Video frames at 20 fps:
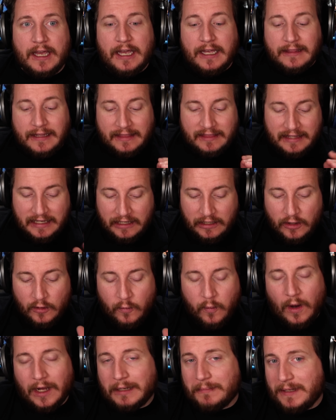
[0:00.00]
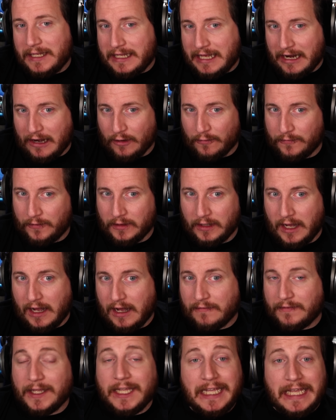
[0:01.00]
The thing you want to be careful
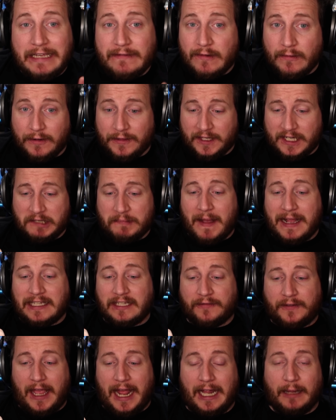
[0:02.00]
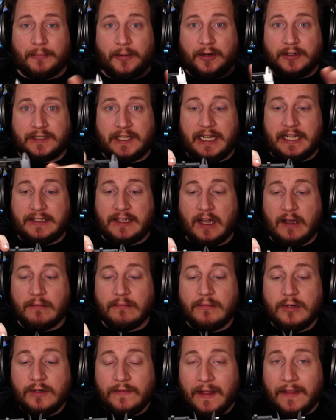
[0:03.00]
of, even with expensive calipers, is
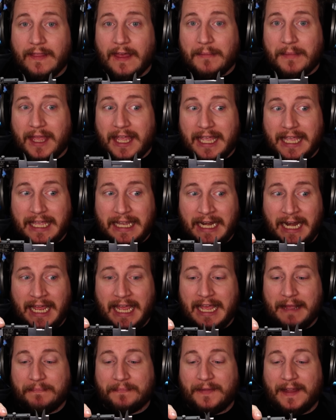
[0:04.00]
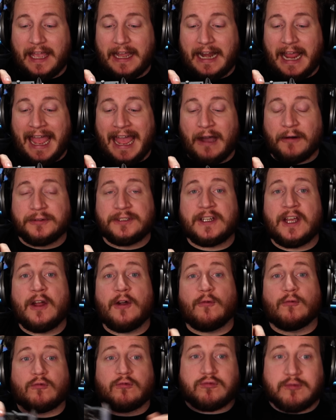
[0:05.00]
moving them in and out
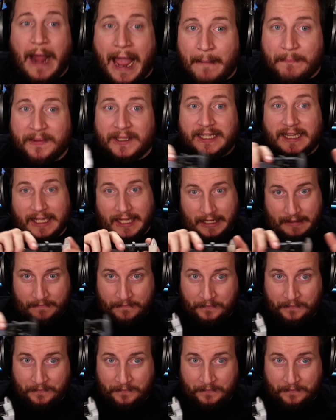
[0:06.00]
rapidly.